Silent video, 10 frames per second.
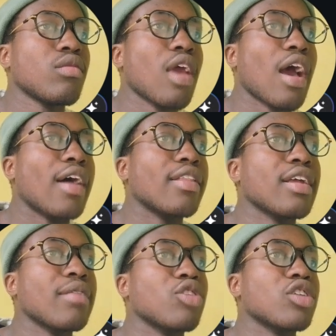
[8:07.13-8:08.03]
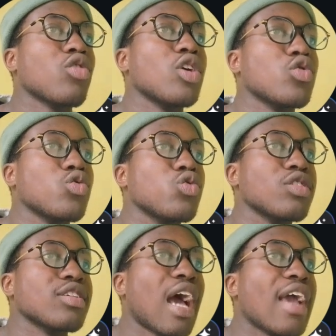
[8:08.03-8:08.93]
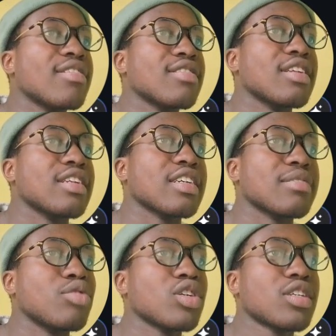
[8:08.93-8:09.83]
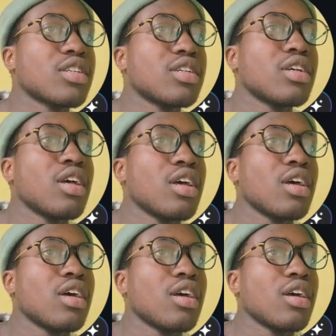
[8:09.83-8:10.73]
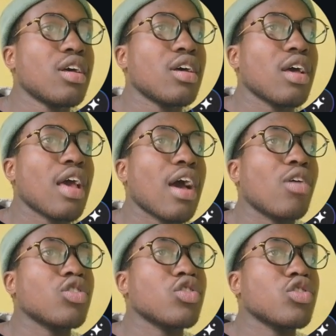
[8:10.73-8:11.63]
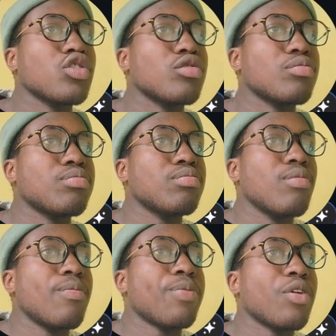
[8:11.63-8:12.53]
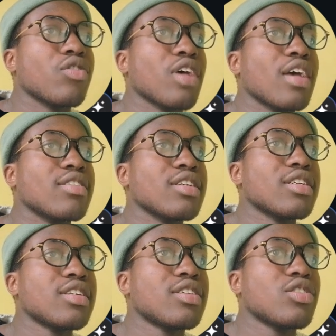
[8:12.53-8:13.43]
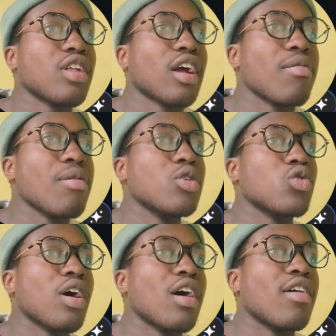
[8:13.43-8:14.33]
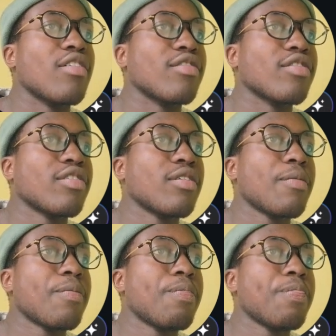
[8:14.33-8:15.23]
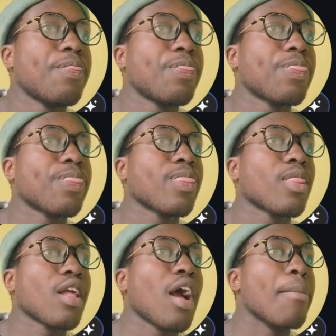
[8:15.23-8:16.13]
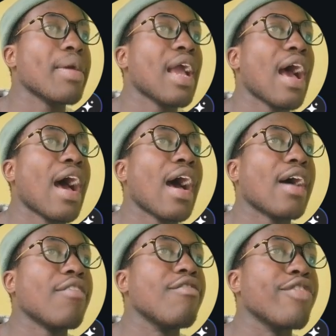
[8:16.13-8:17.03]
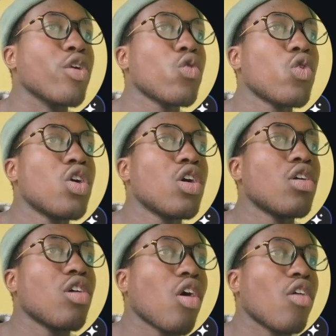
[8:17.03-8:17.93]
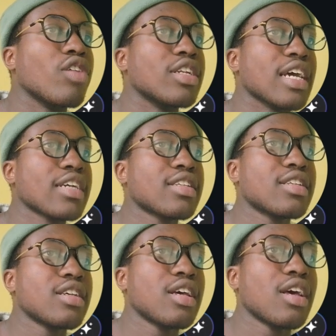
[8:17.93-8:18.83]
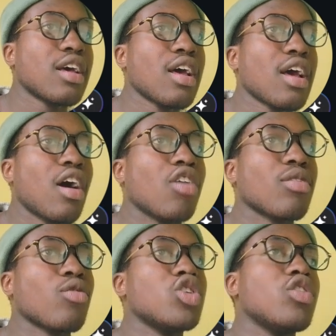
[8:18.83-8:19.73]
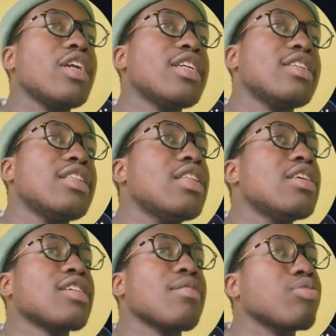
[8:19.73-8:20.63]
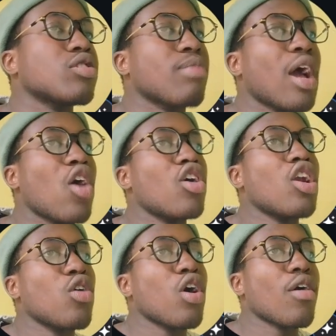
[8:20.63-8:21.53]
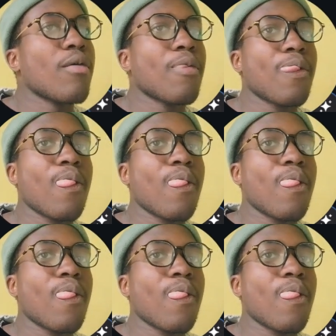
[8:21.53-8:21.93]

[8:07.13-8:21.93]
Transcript: Yeah, and then I'm just going to resize the text box. Yeah, also size it so that I can be able to have a bigger view of the text. Also, I'm going to delete this and put my own logo.